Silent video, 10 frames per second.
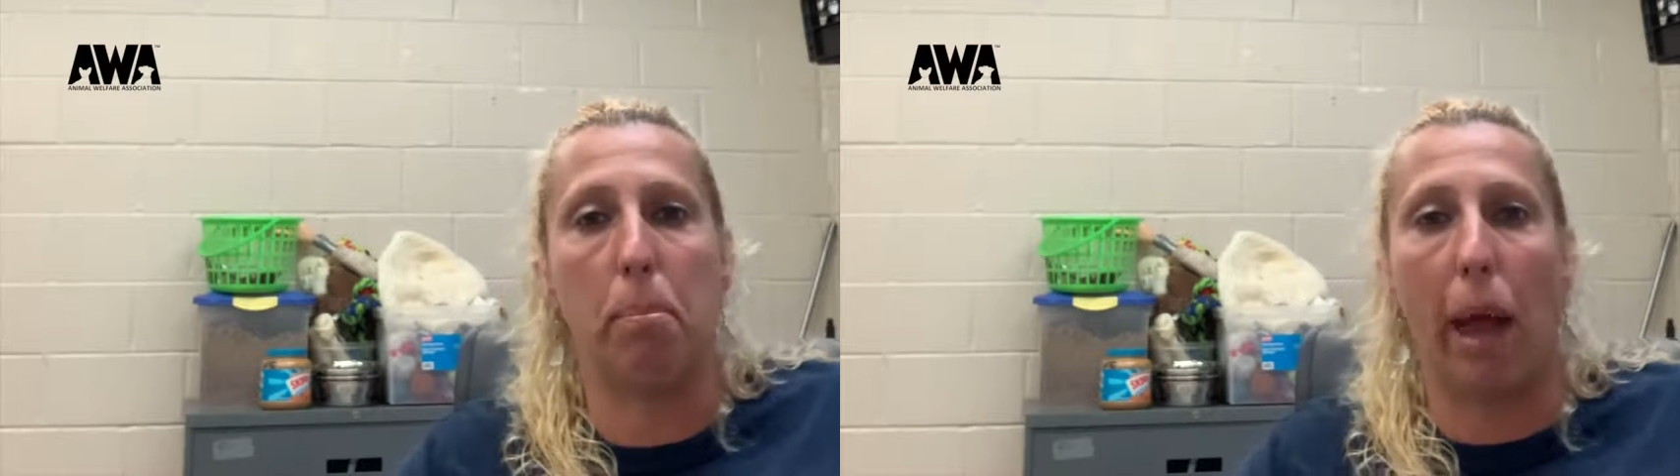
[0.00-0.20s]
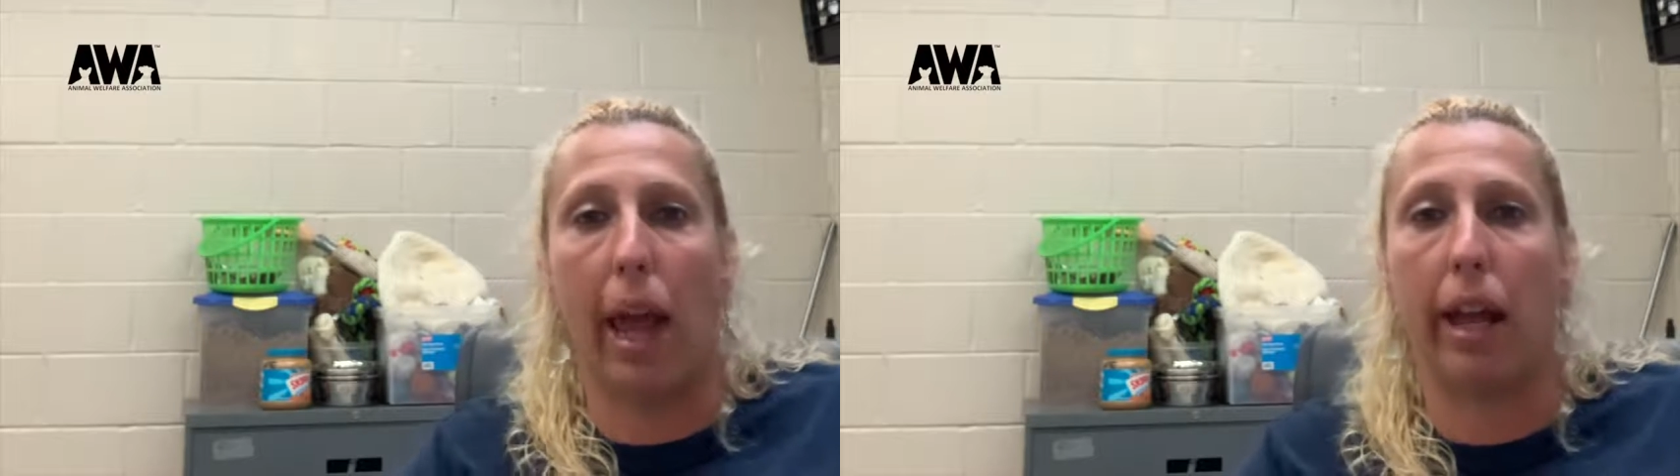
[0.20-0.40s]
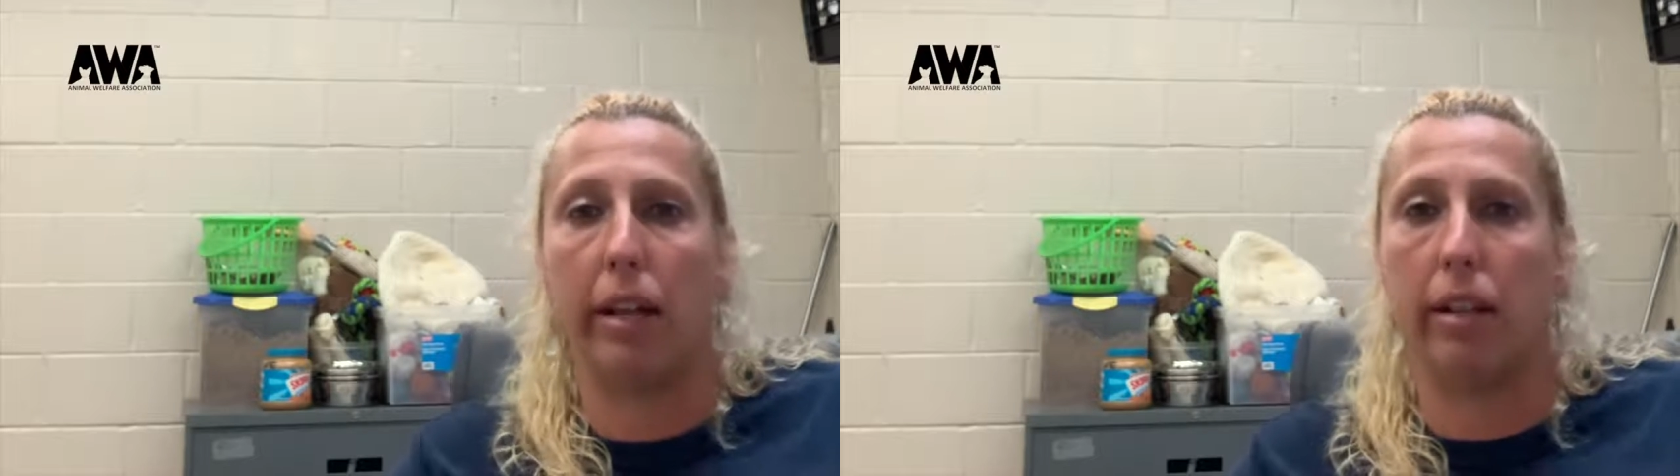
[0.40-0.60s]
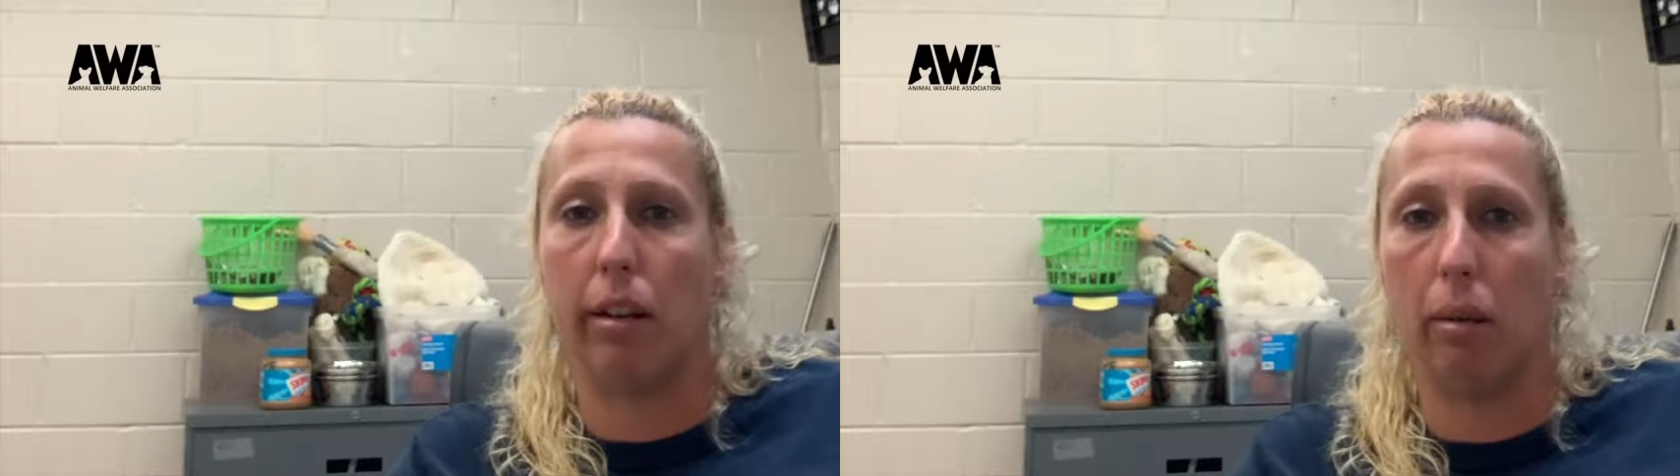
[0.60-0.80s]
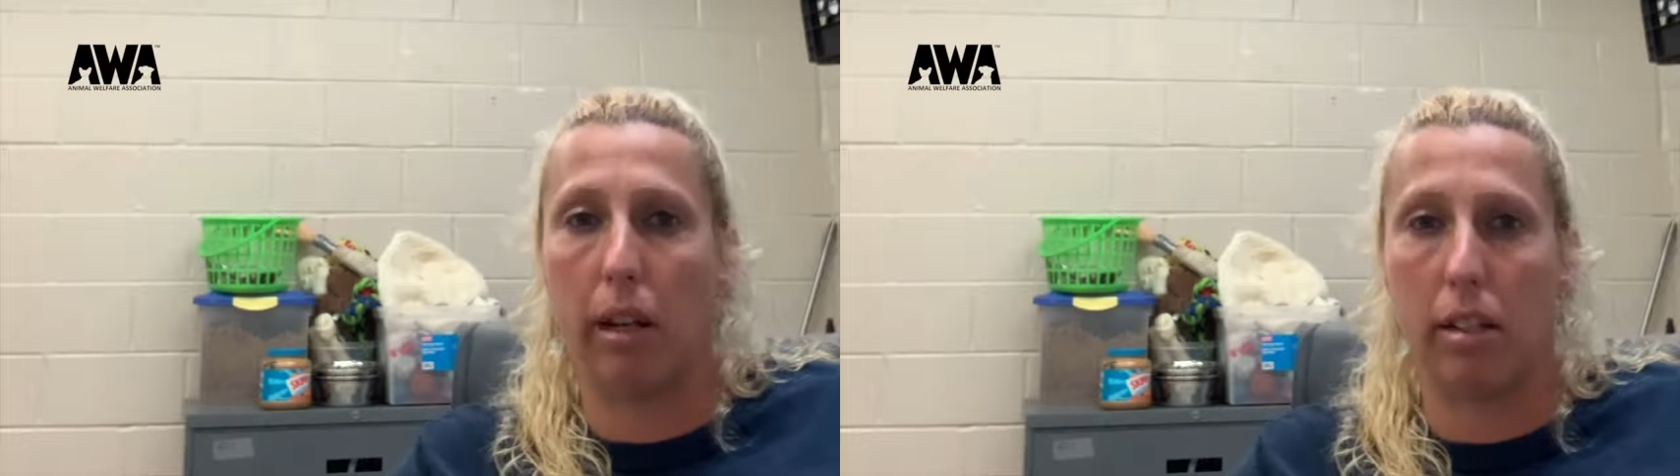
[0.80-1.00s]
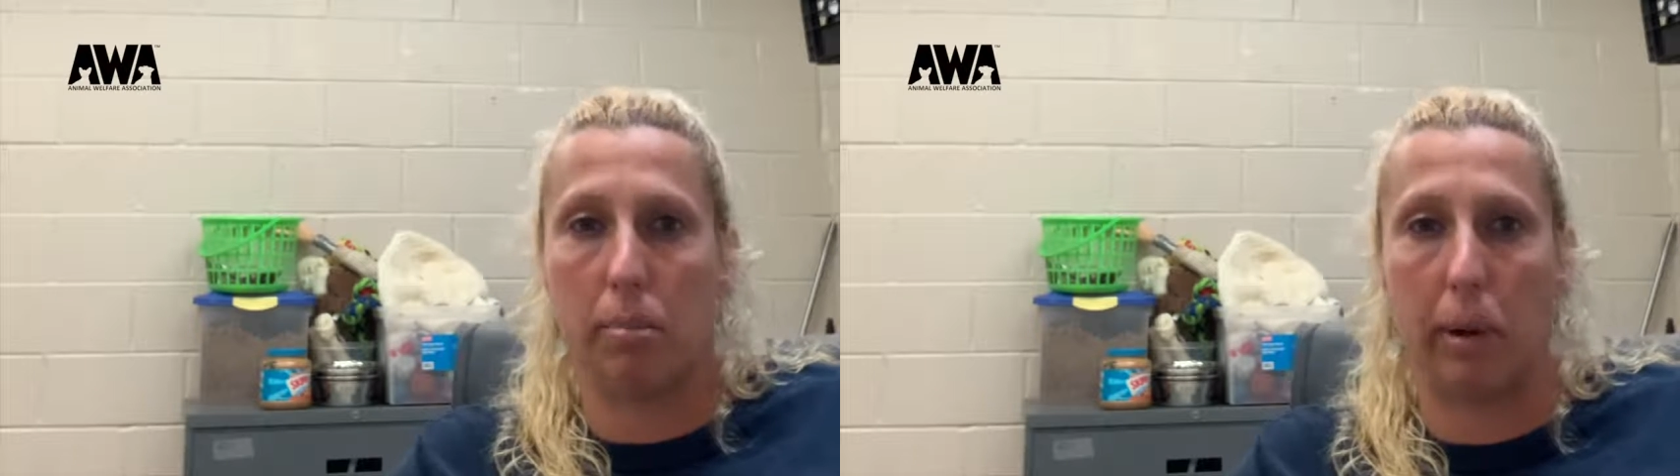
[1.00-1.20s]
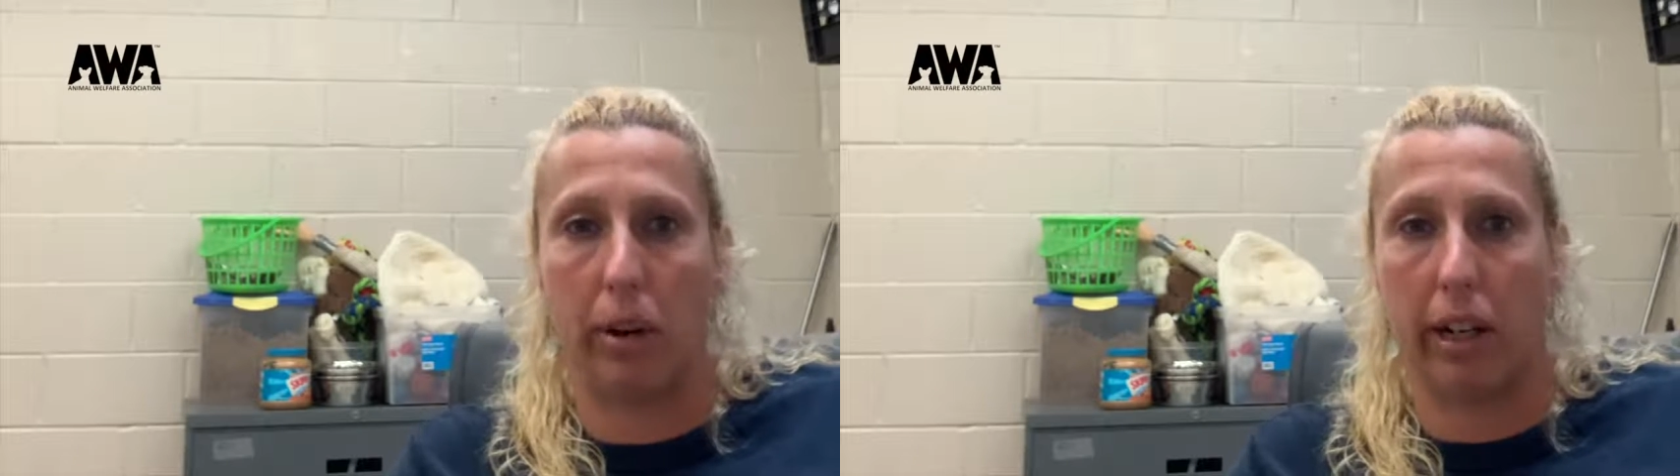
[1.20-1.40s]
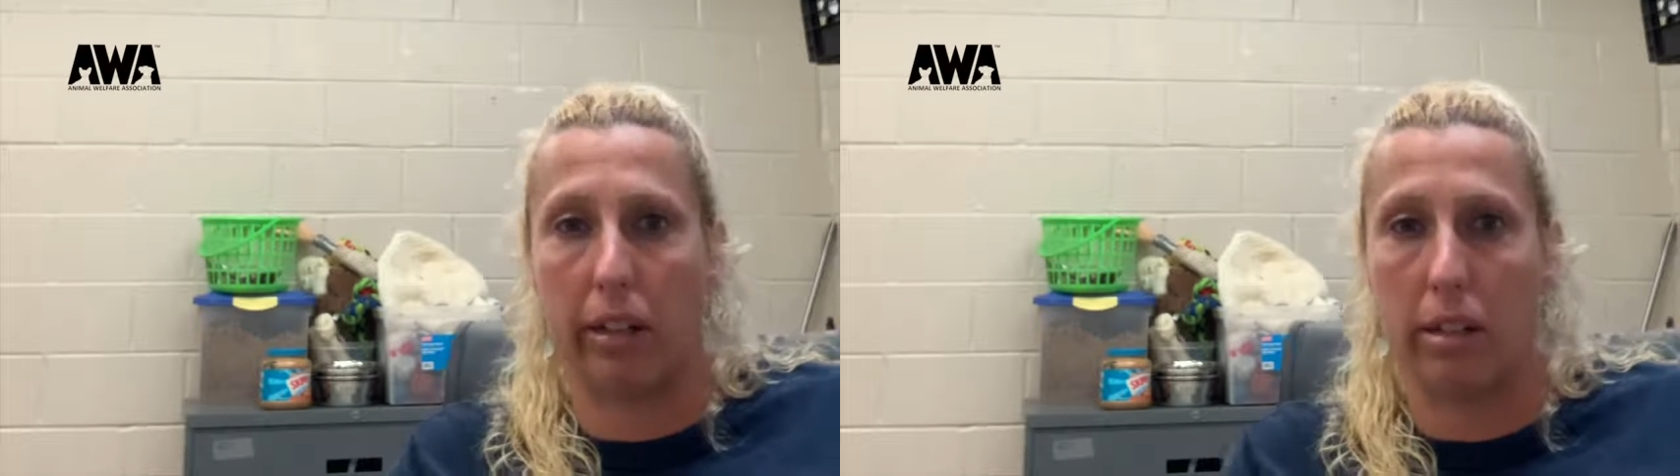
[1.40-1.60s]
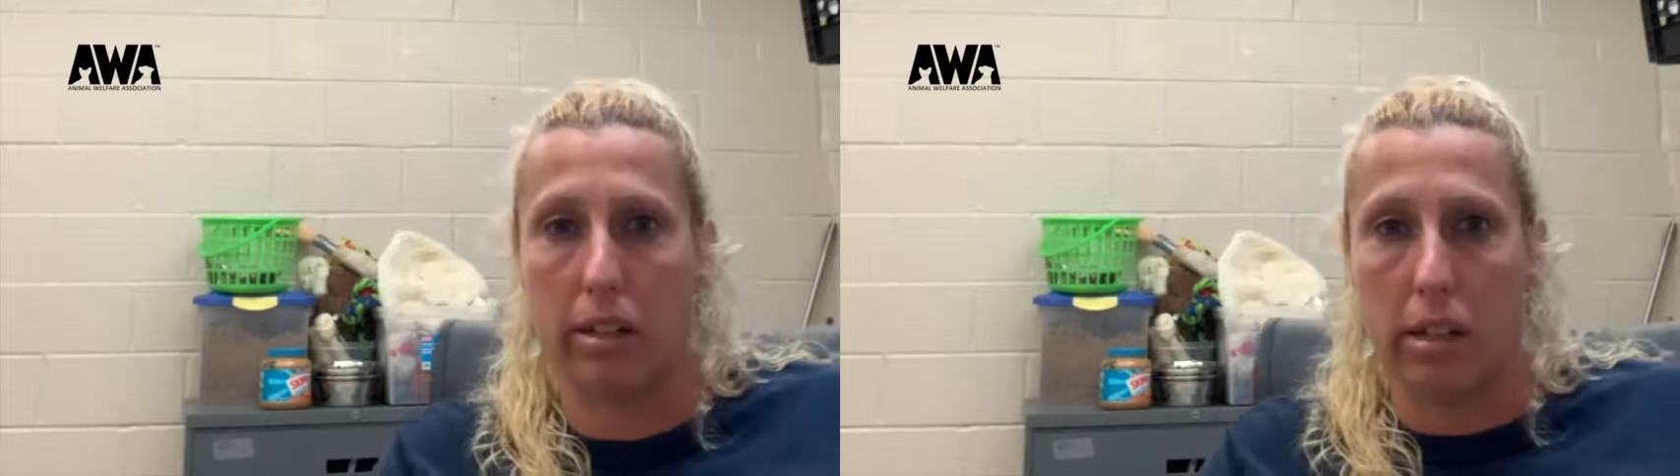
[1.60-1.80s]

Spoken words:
bad experience.